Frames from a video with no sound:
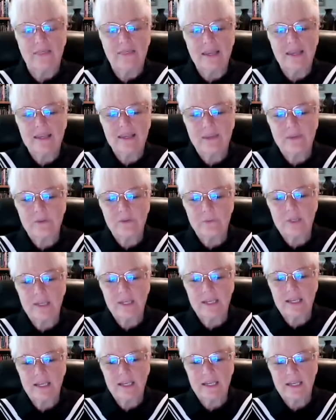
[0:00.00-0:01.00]
think another
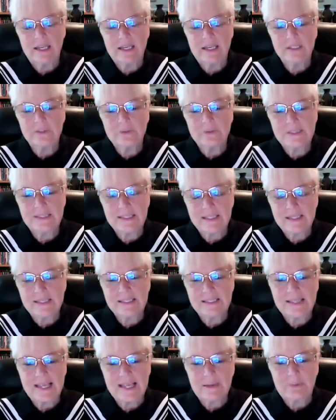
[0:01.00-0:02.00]
really interesting
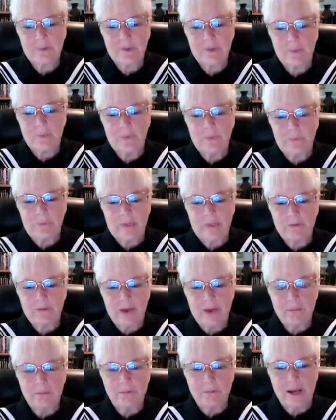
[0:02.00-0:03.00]
example would be
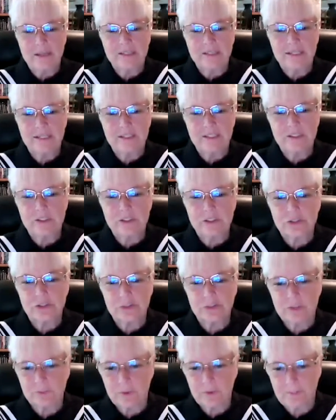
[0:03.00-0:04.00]
around prostate
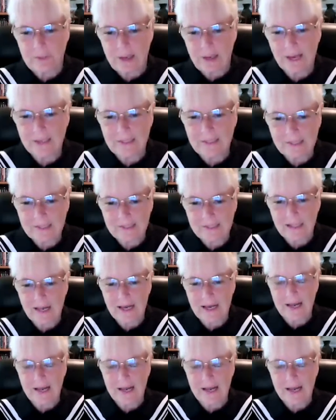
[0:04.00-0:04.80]
surgery and robotics.